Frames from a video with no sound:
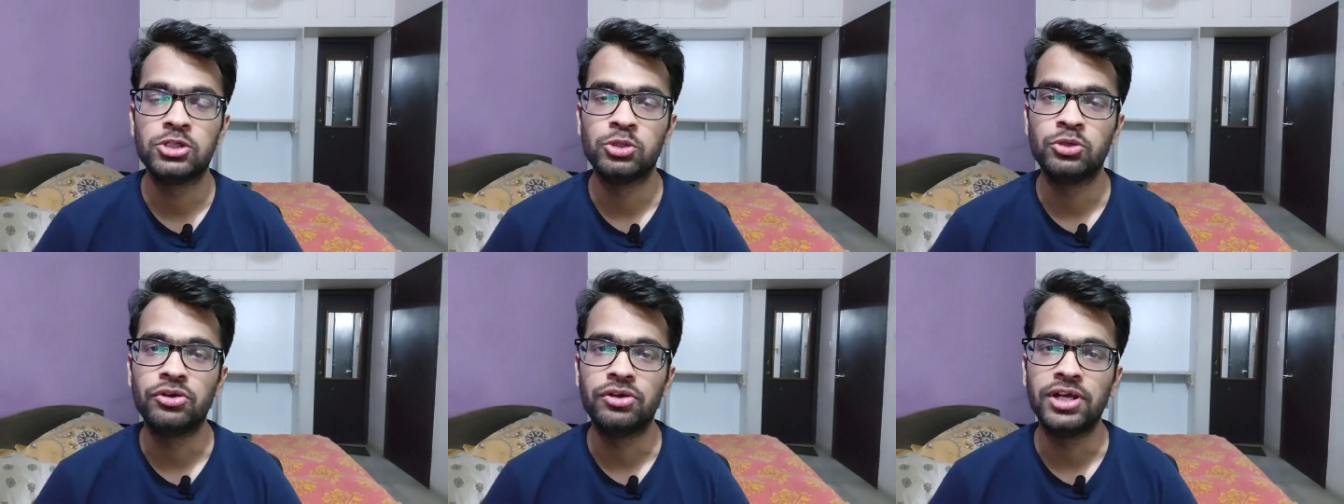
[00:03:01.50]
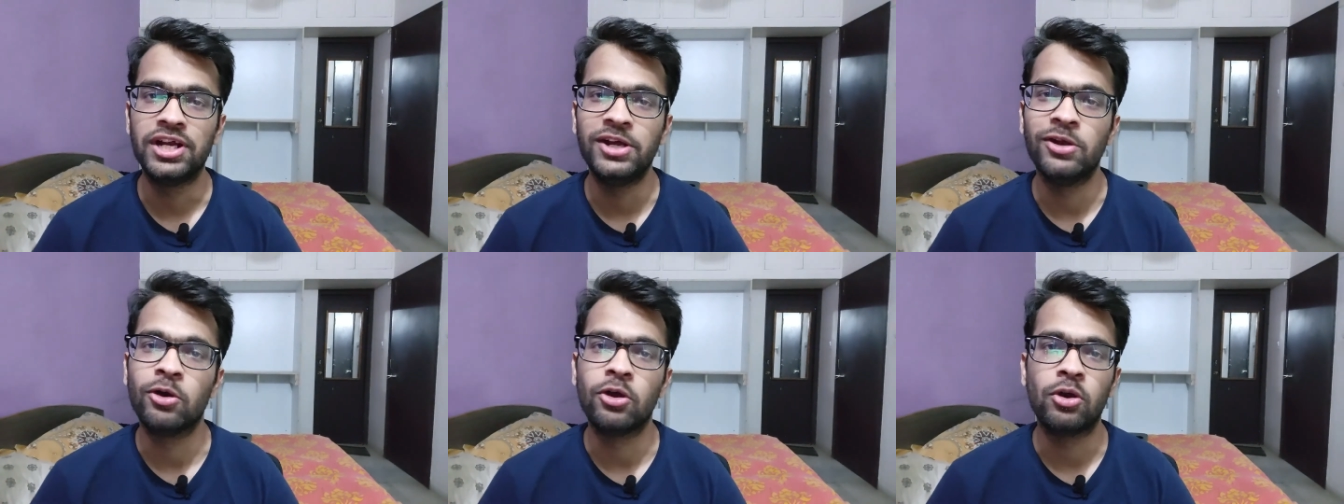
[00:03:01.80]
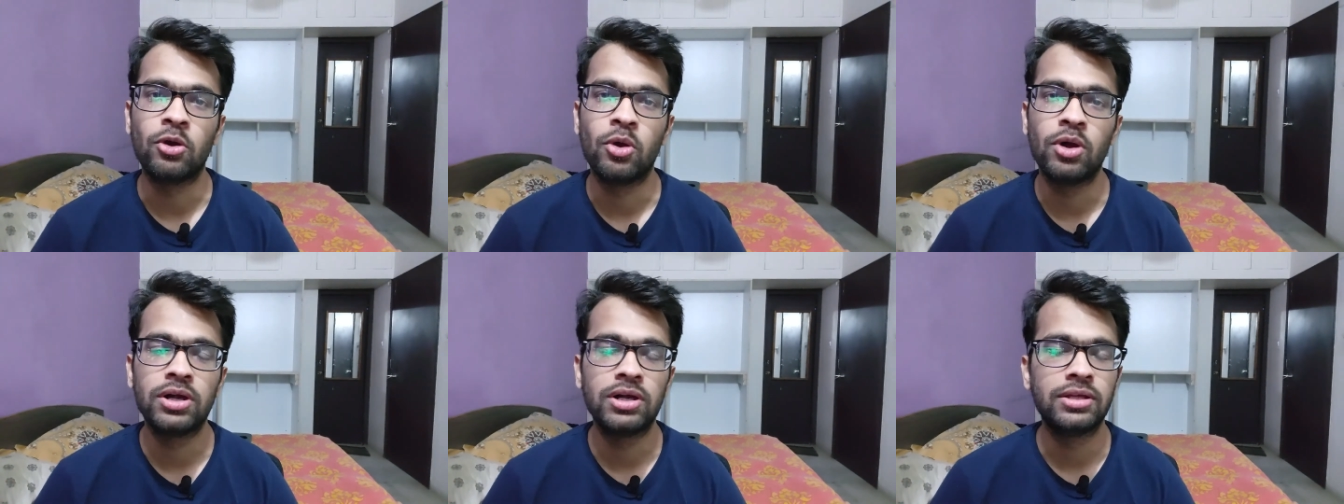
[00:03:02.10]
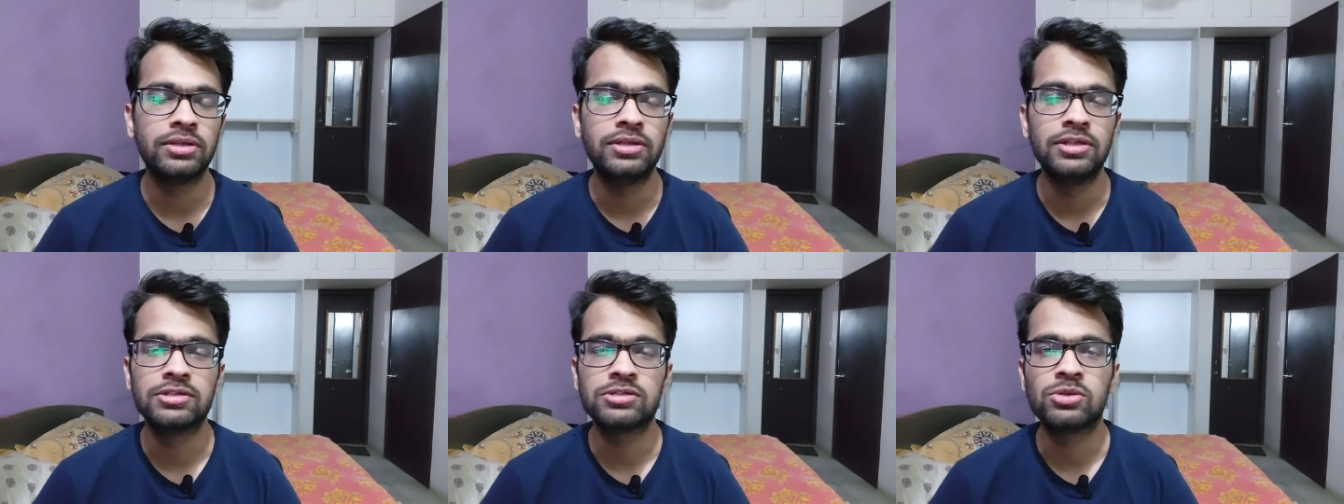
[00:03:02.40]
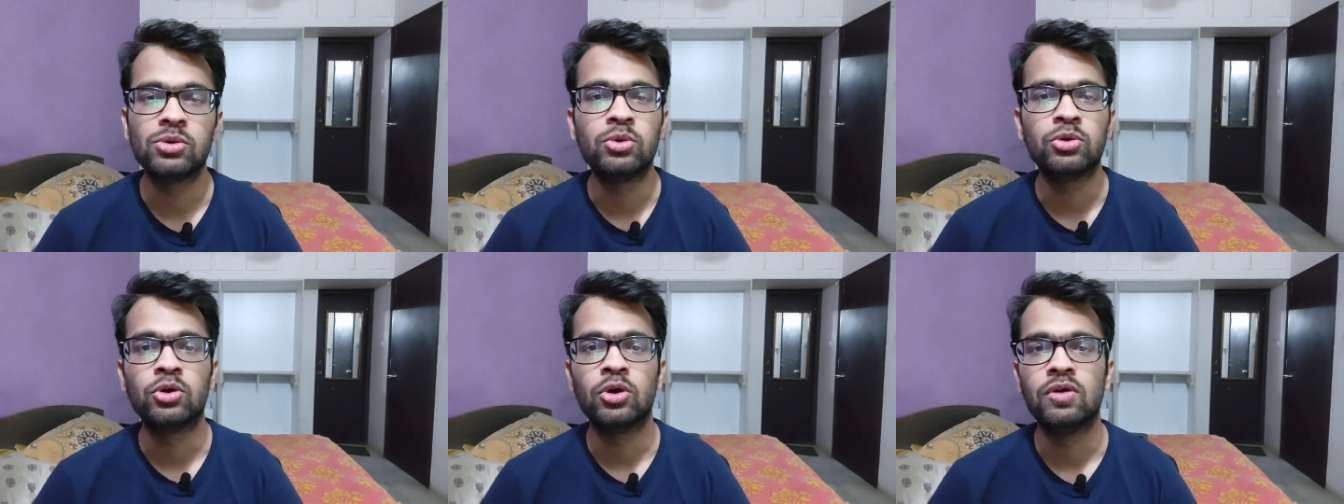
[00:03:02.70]
I should read or not. This
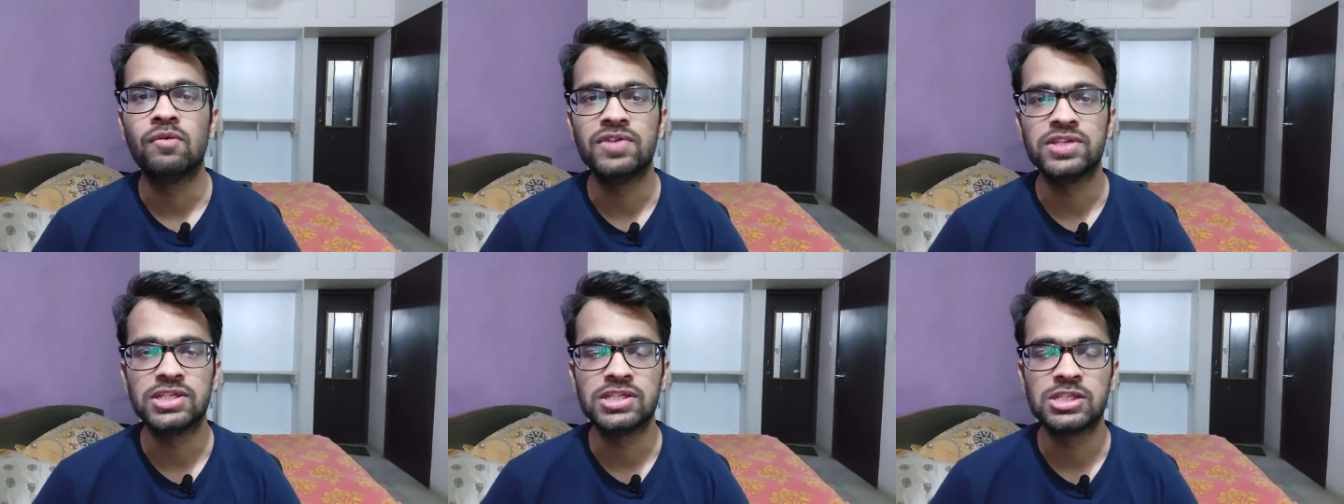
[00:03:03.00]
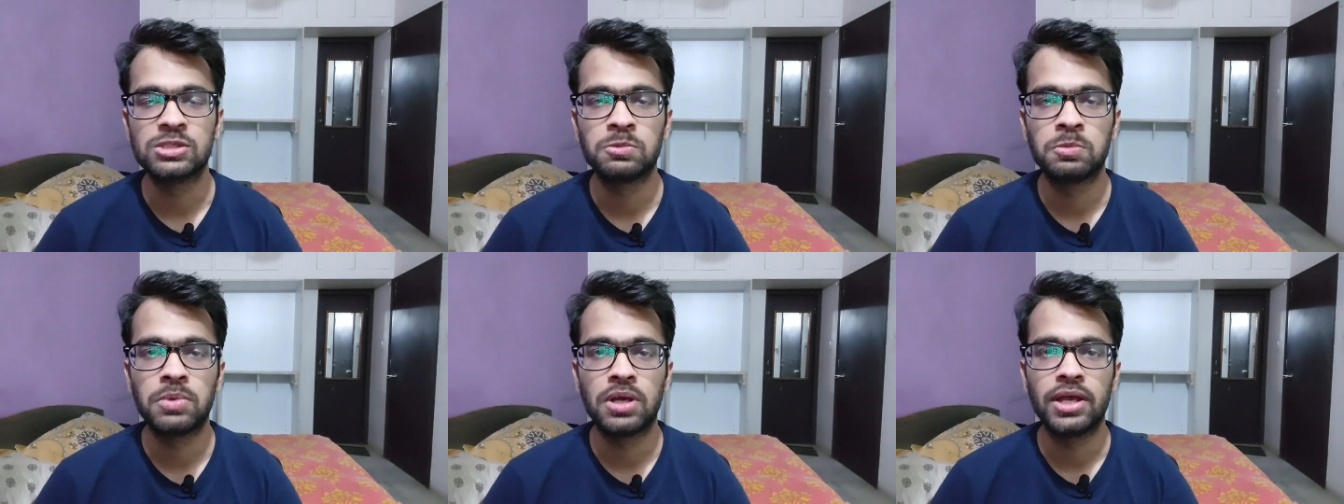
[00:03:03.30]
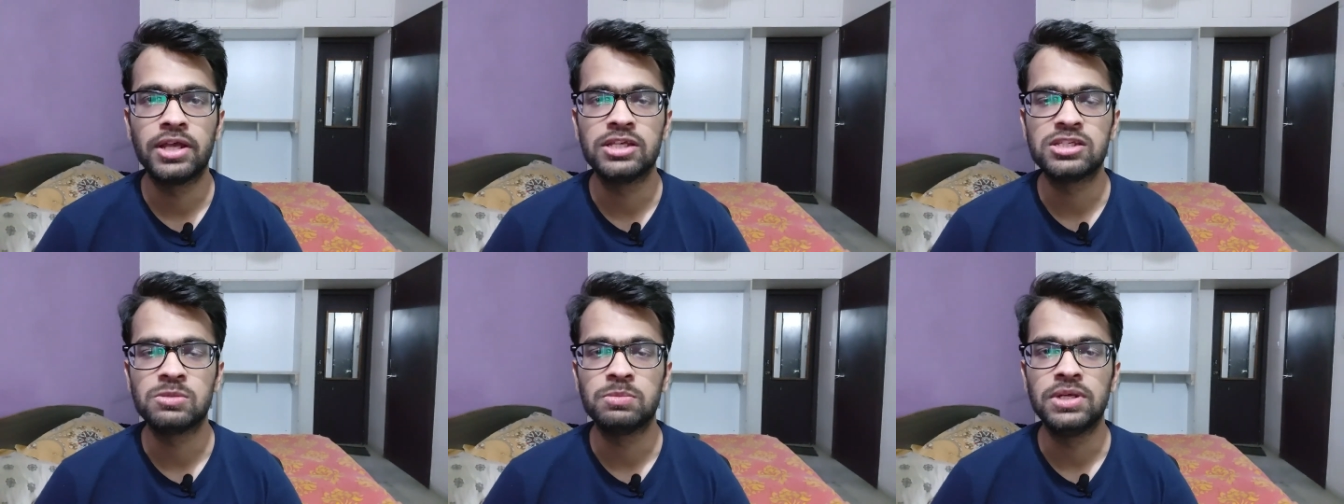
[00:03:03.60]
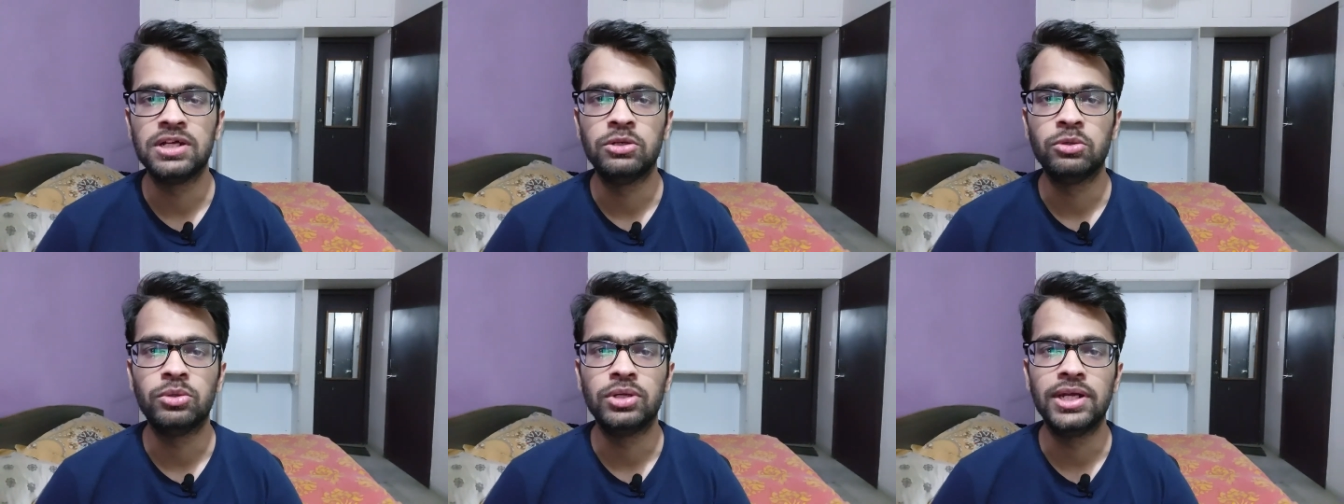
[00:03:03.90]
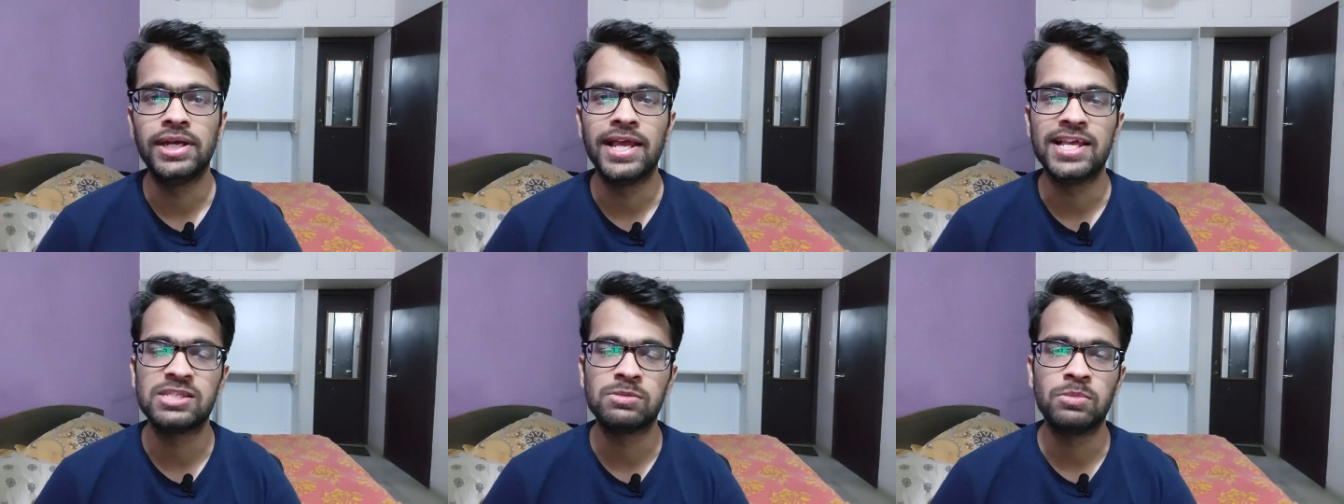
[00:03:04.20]
quote always inspires me to
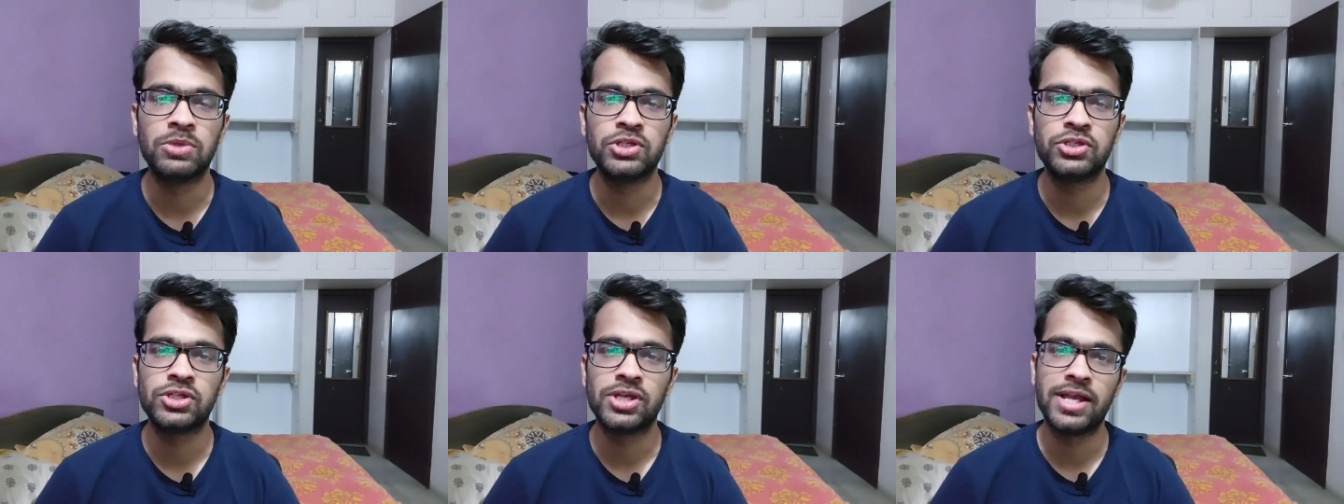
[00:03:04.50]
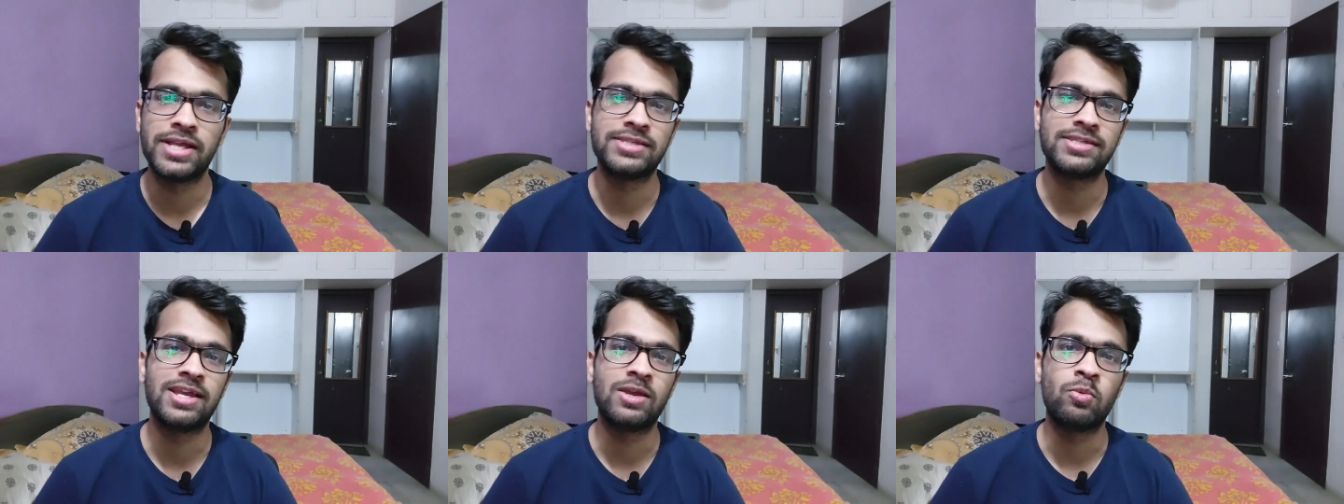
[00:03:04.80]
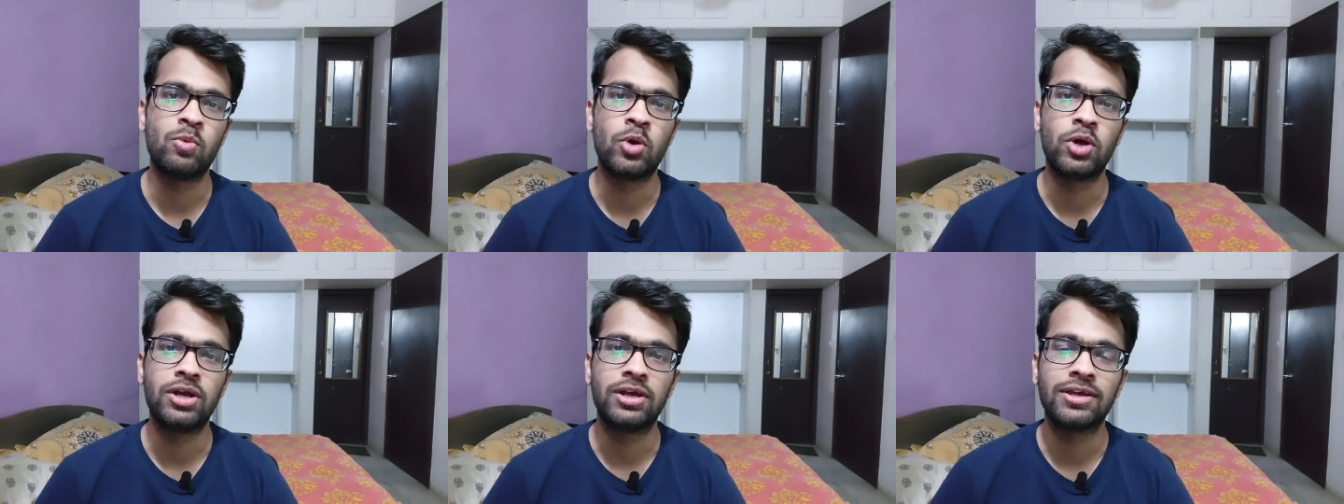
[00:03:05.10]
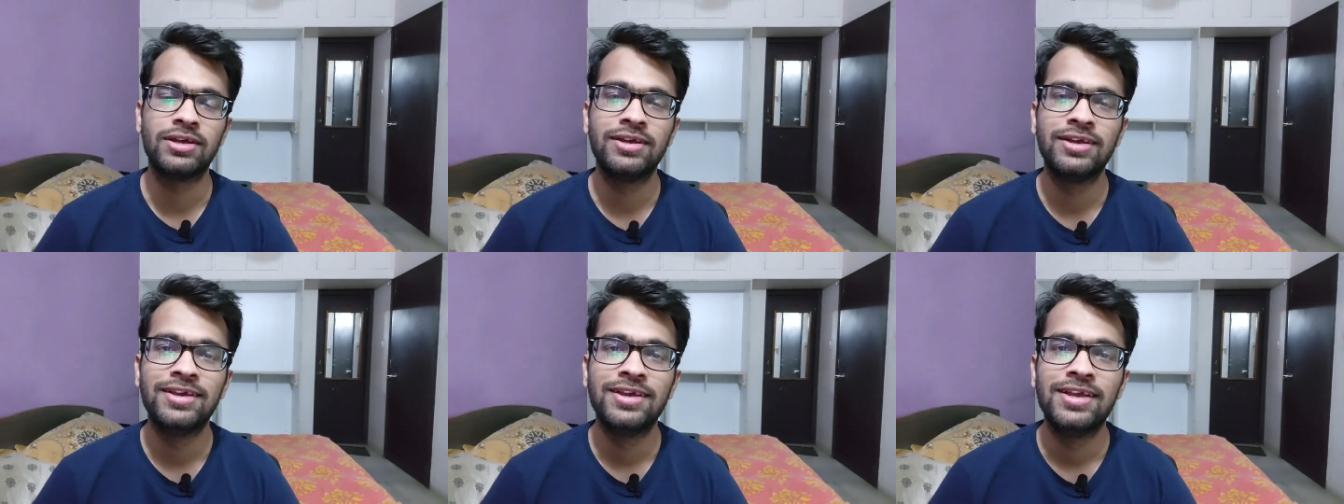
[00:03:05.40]
read as much as I want.